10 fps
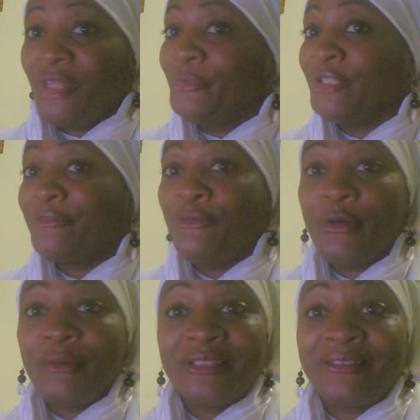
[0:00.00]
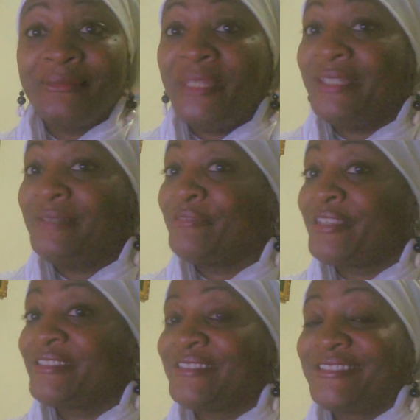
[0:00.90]
look forward to meeting
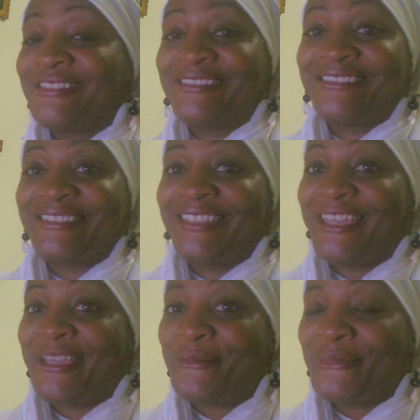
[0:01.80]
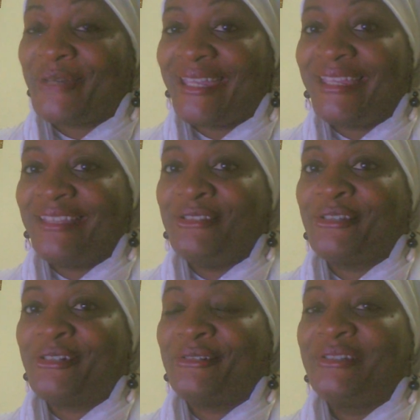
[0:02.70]
brothers and sisters, and can't wait.
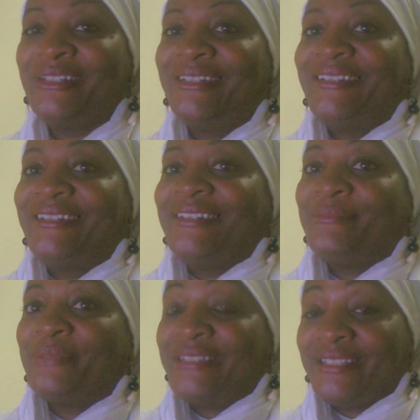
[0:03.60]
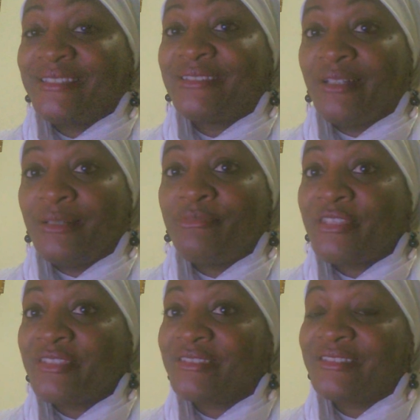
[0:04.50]
But there's some
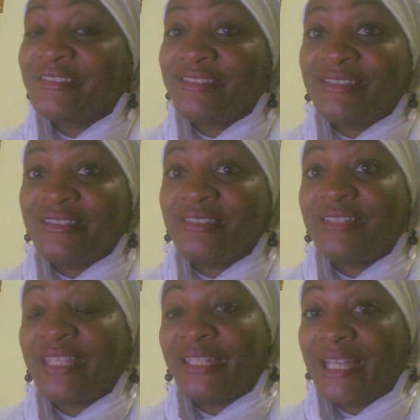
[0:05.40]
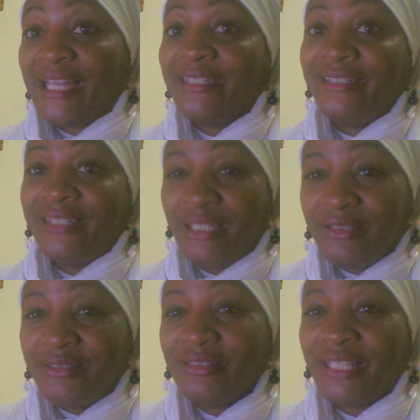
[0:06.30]
brothers and sisters that kind of need
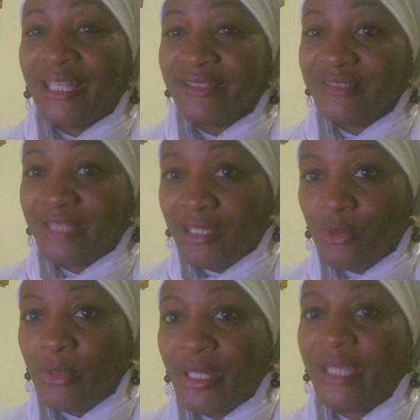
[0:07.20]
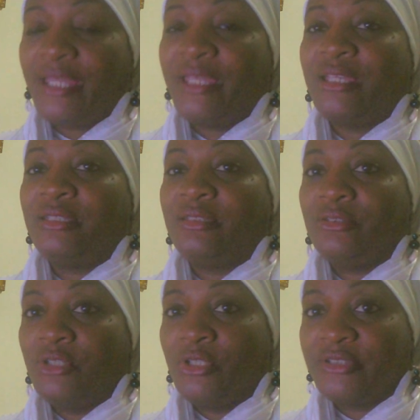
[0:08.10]
to like stay away
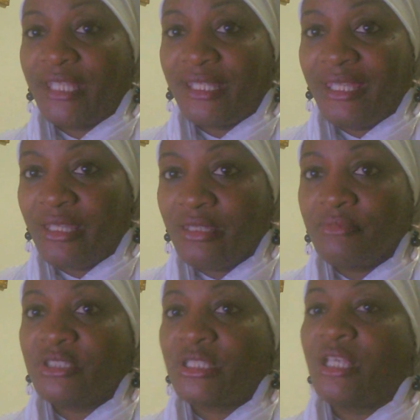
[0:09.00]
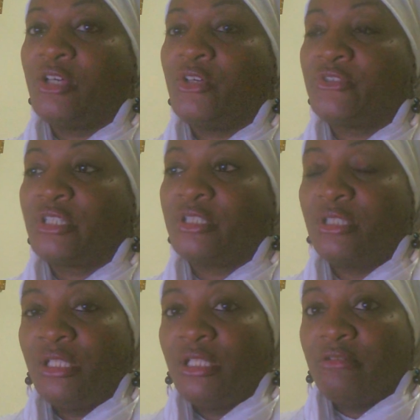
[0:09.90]
and take care of themselves and
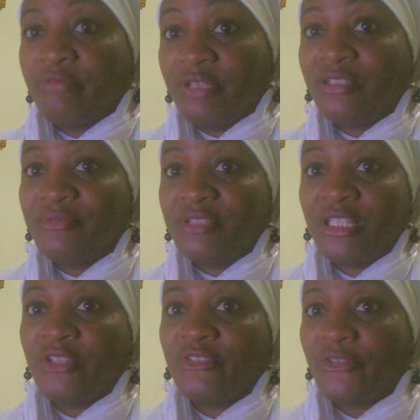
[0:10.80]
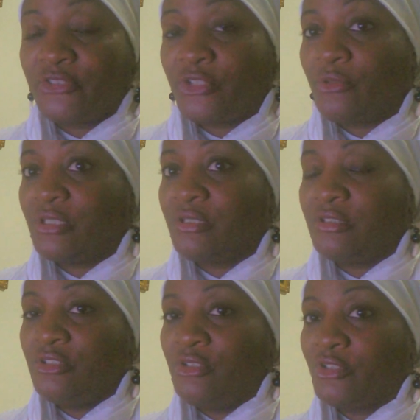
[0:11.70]
rid themselves of certain
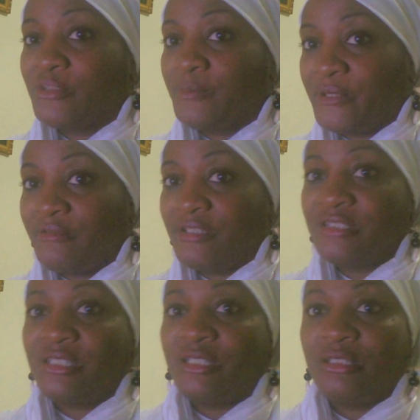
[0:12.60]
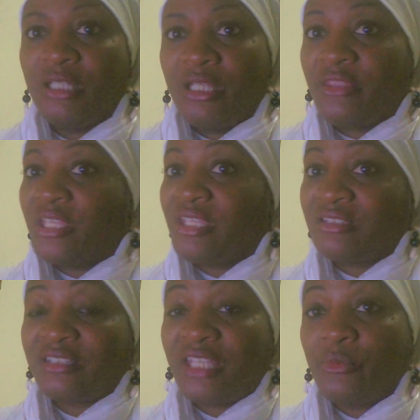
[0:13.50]
spirits and things
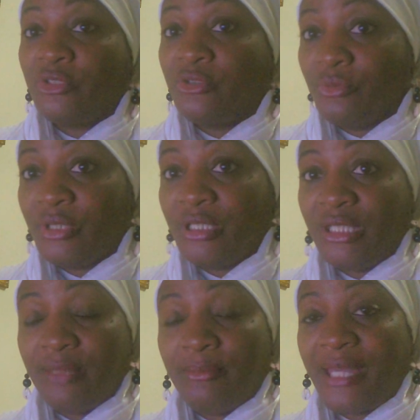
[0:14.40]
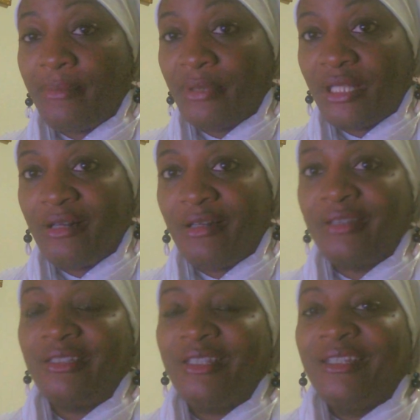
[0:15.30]
that they were doing in Babylon.
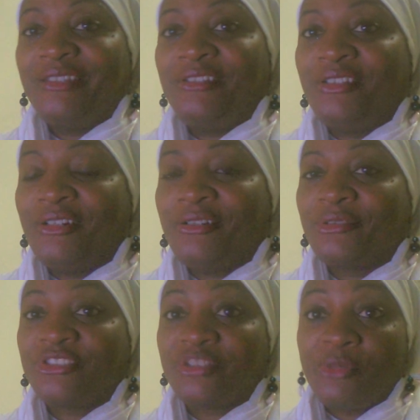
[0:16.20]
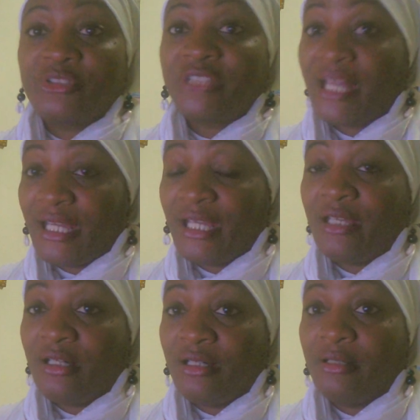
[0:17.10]
Because the Most High
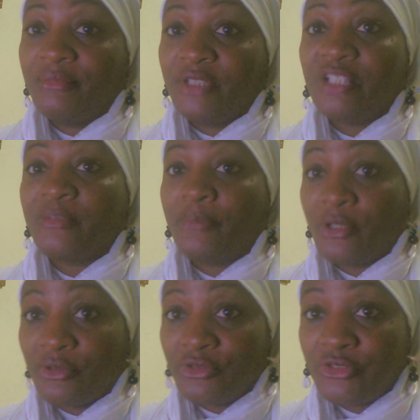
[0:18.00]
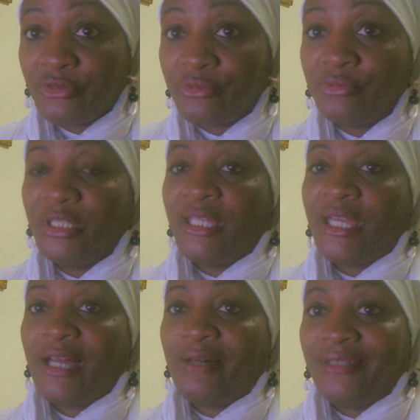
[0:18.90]
does purge you
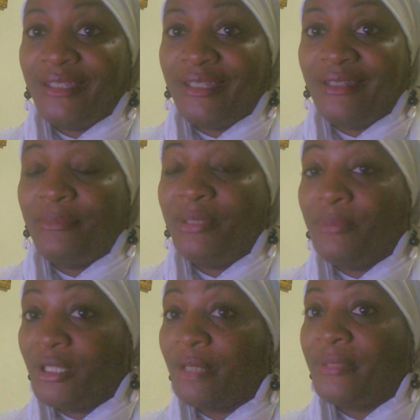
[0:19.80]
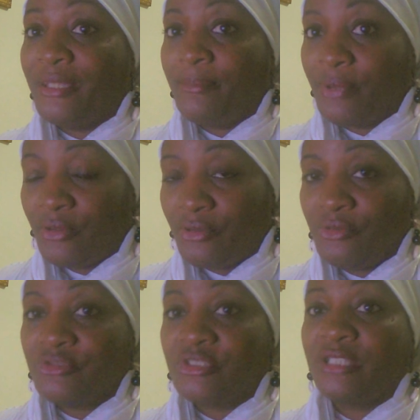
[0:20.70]
out here, and people are being
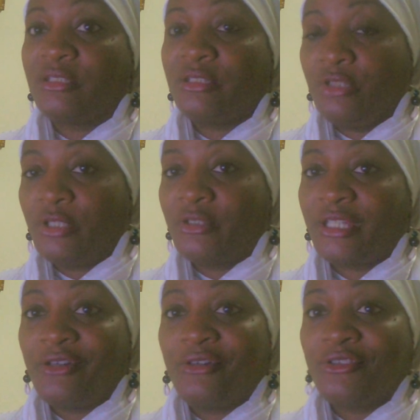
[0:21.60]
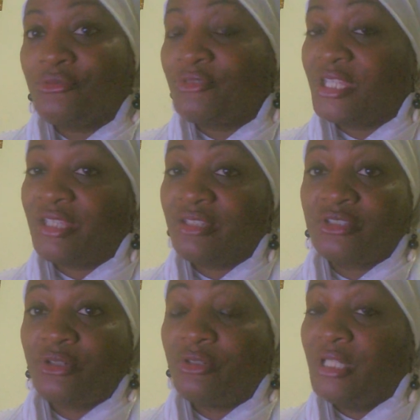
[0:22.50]
purged, and they're going through things.
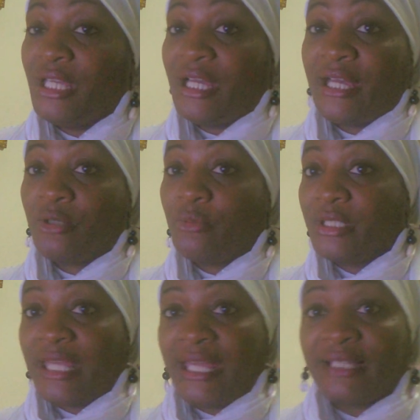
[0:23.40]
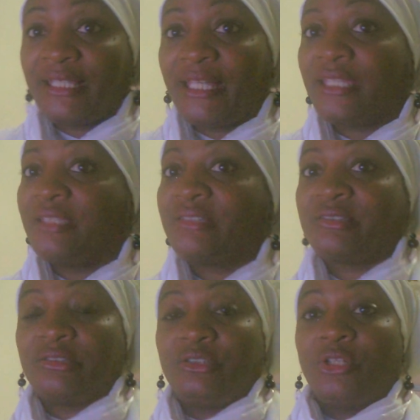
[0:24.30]
So I don't want to act like
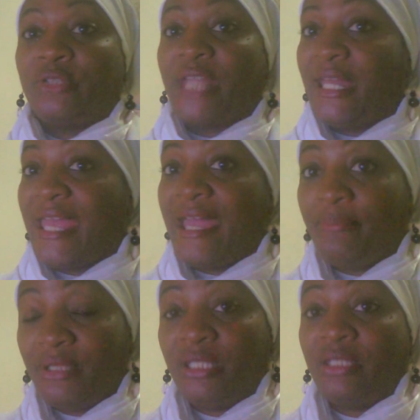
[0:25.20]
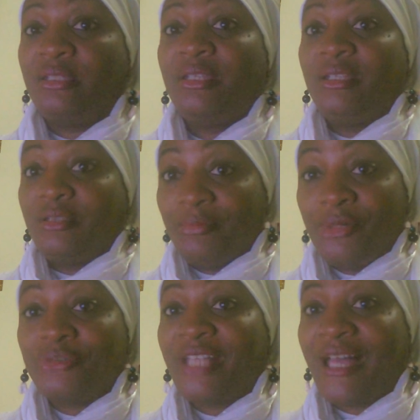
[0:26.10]
it's not happening. The
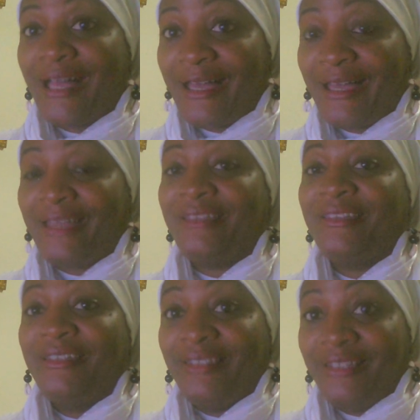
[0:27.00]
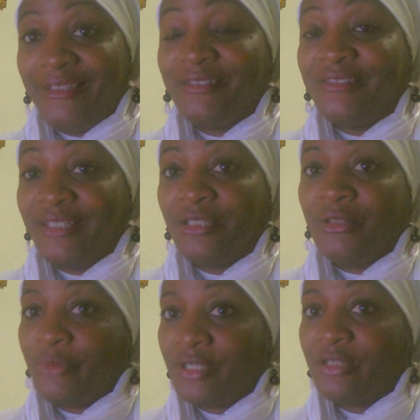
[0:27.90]
Most High is
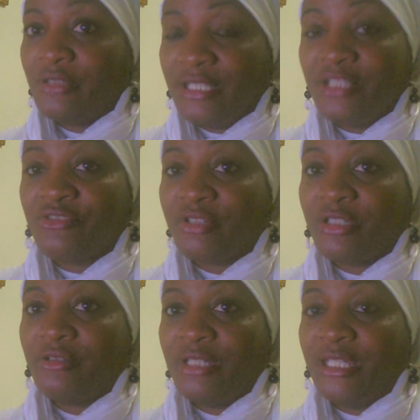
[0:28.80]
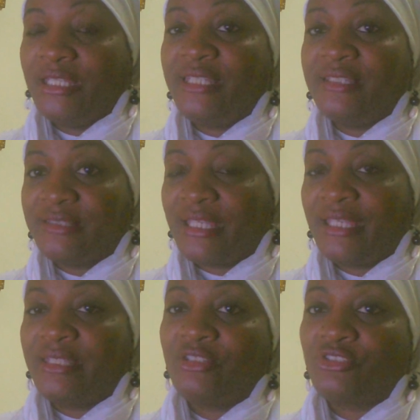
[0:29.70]
dealing with Israel, and He
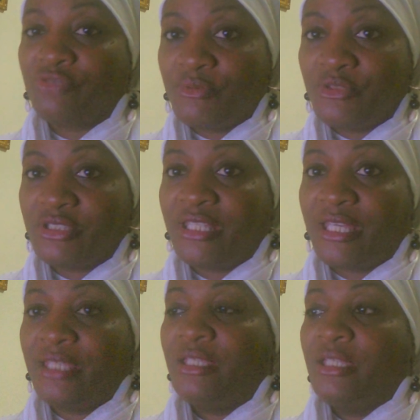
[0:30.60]
said in the scriptures that